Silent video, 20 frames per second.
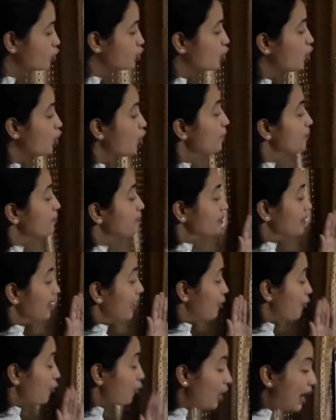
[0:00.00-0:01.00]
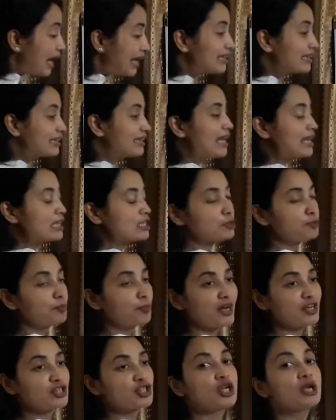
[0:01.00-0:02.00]
to write the
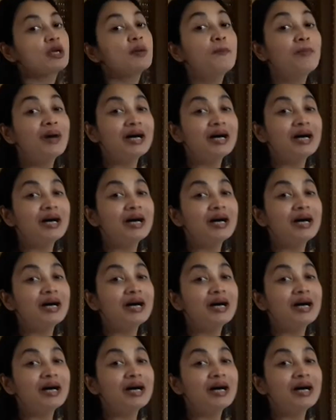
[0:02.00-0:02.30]
expression